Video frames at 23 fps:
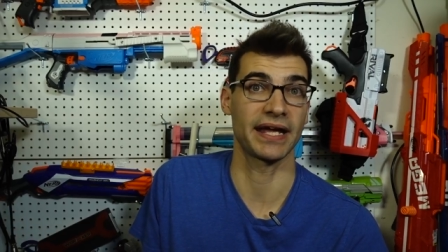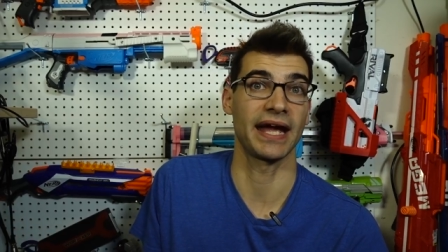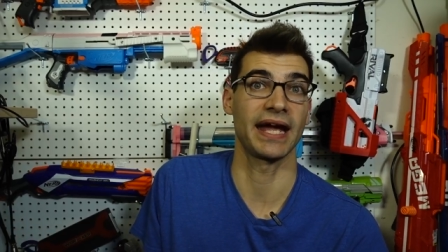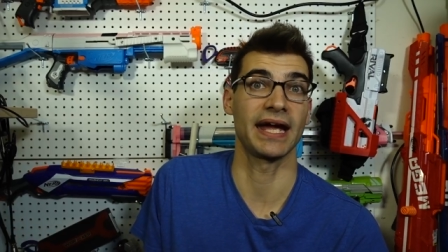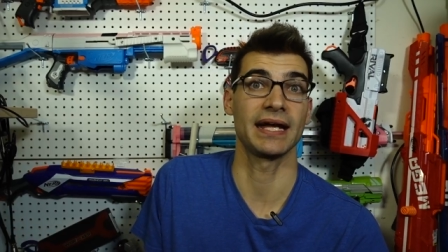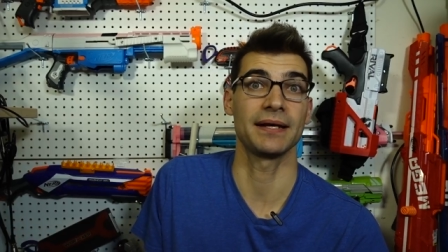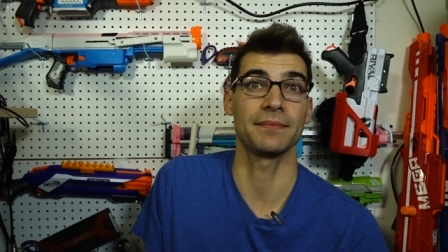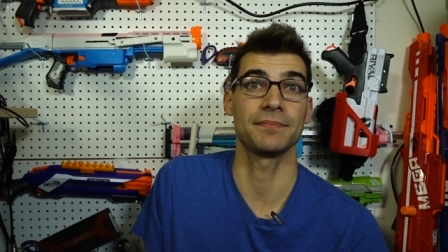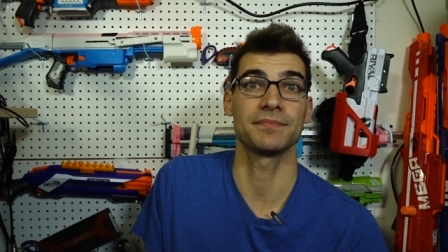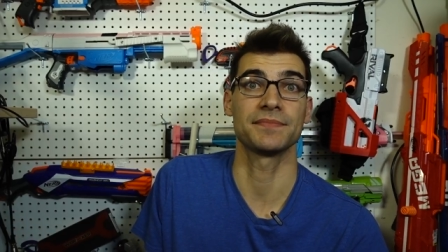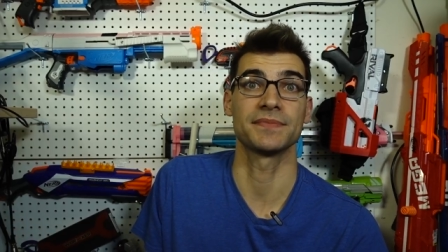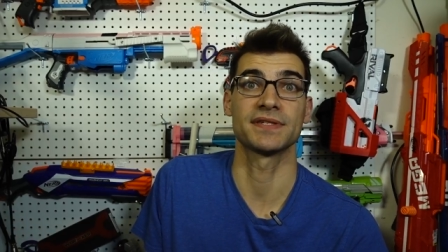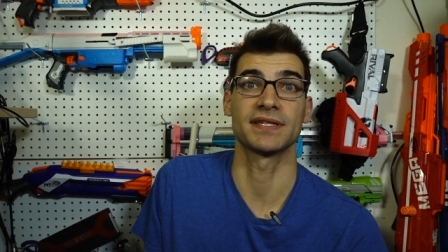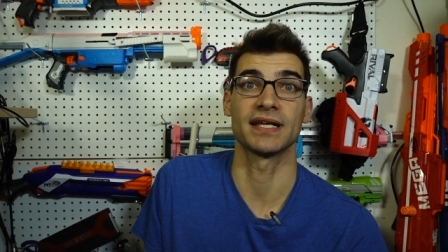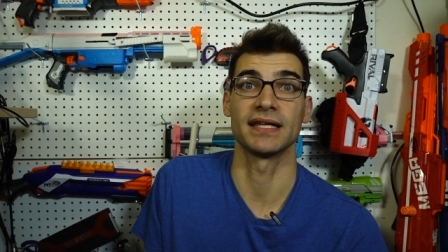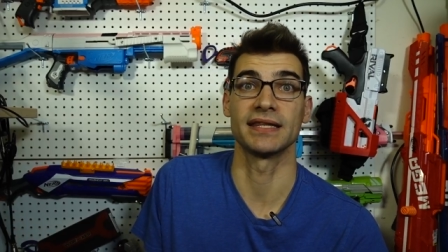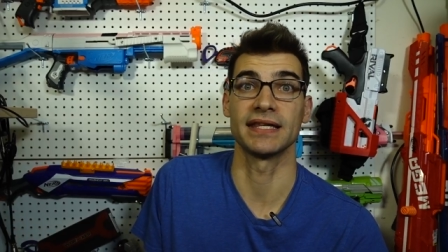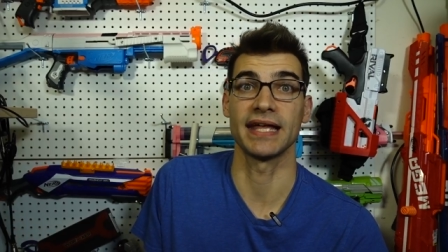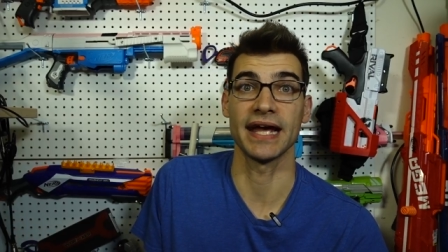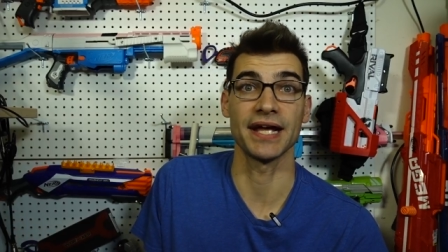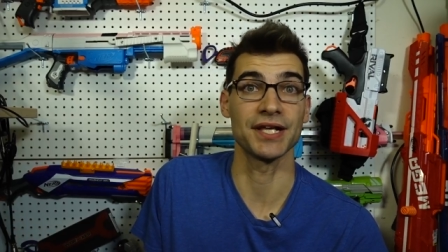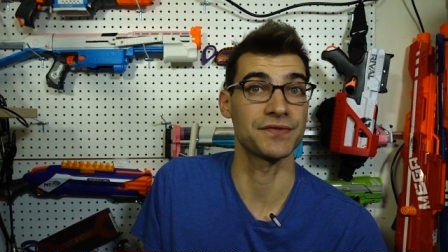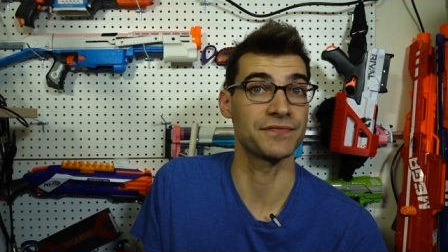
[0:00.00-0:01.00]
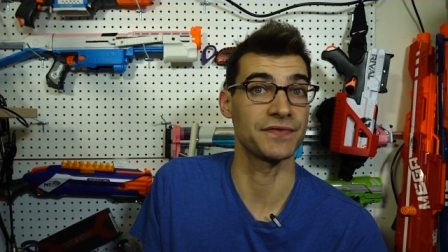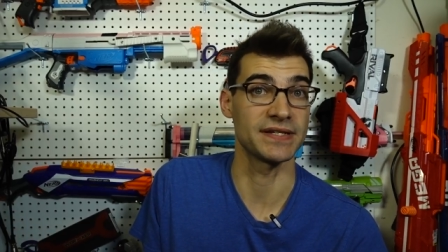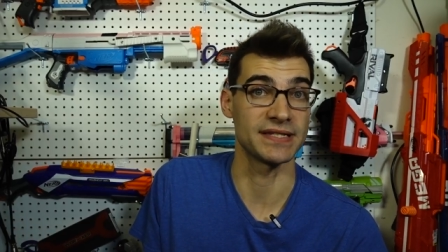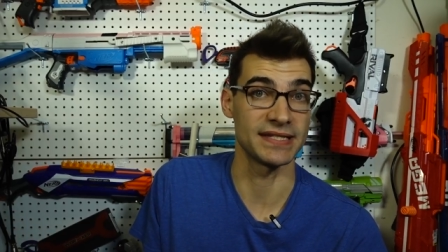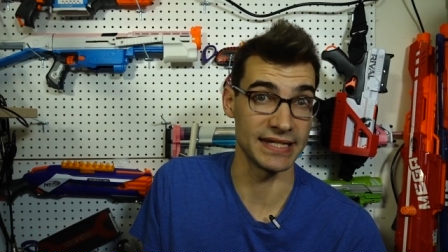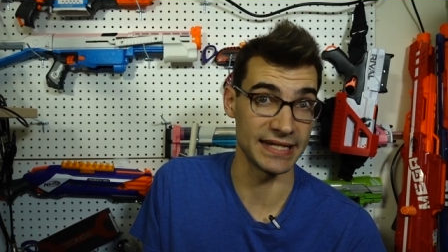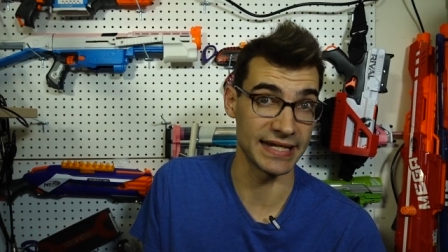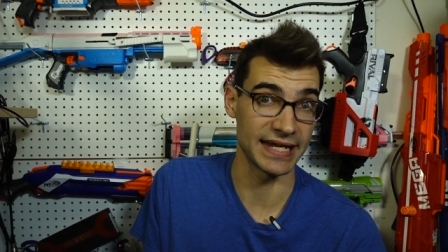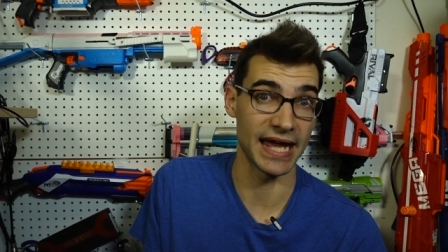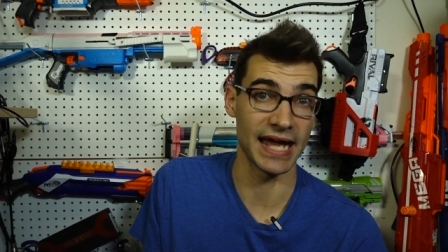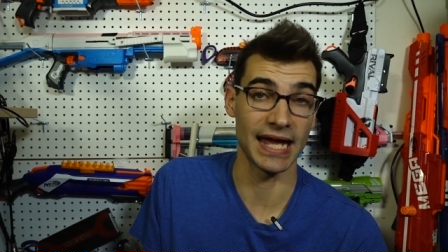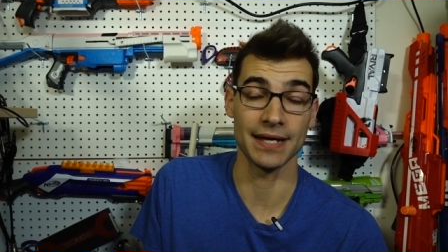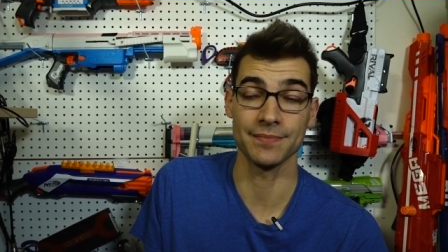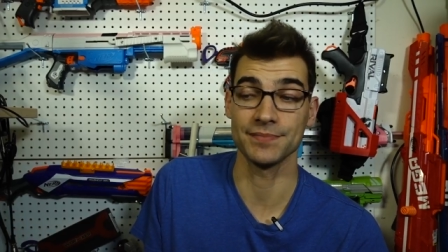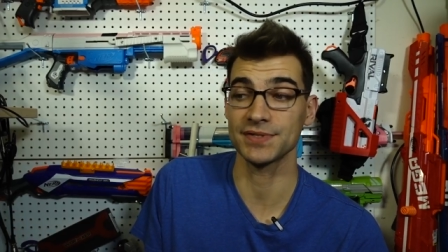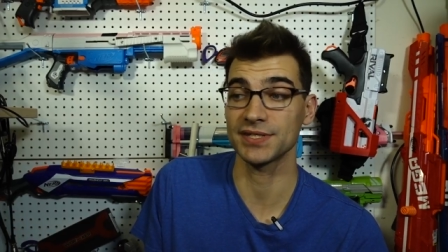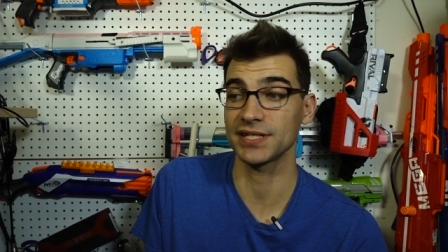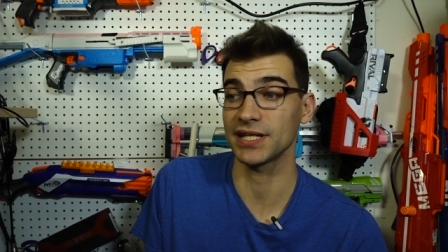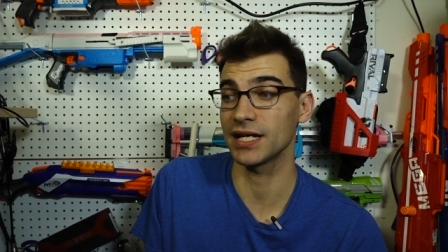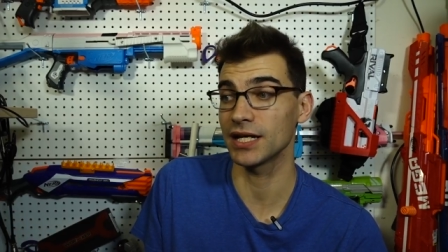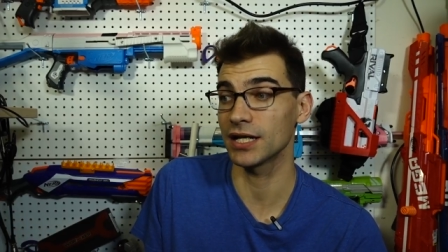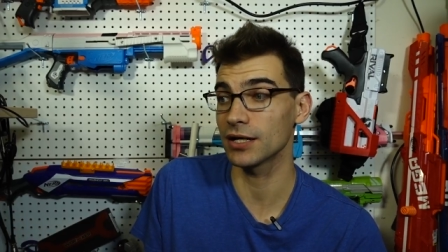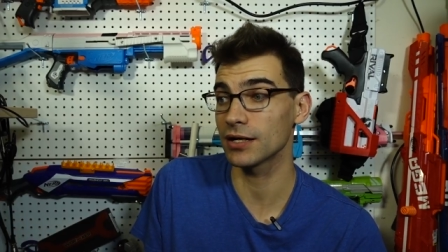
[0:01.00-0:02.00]
games and the HVZ
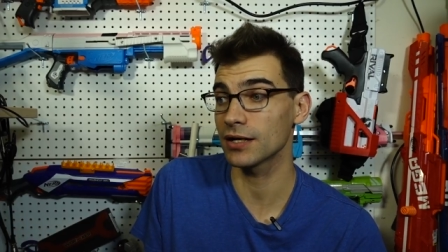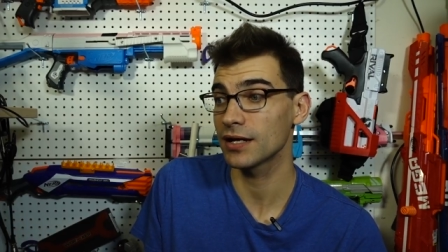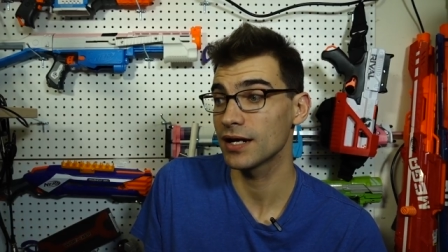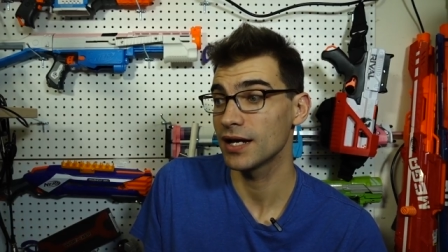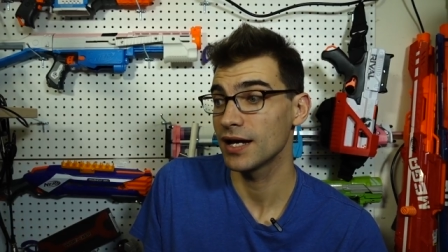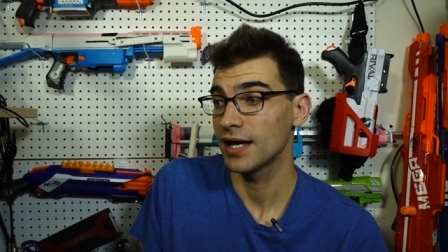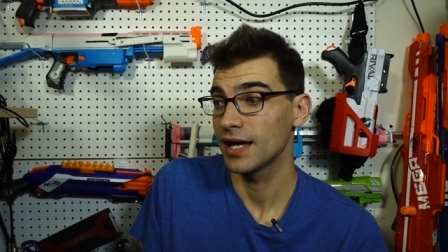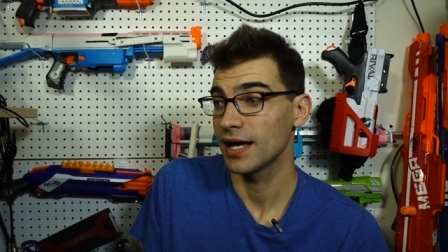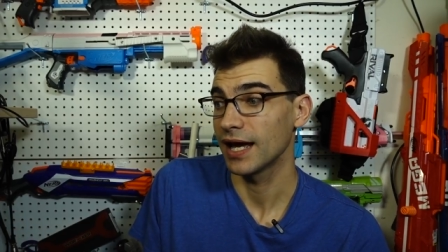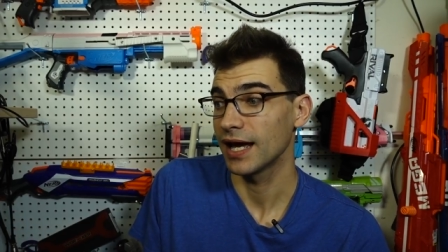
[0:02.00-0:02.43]
games here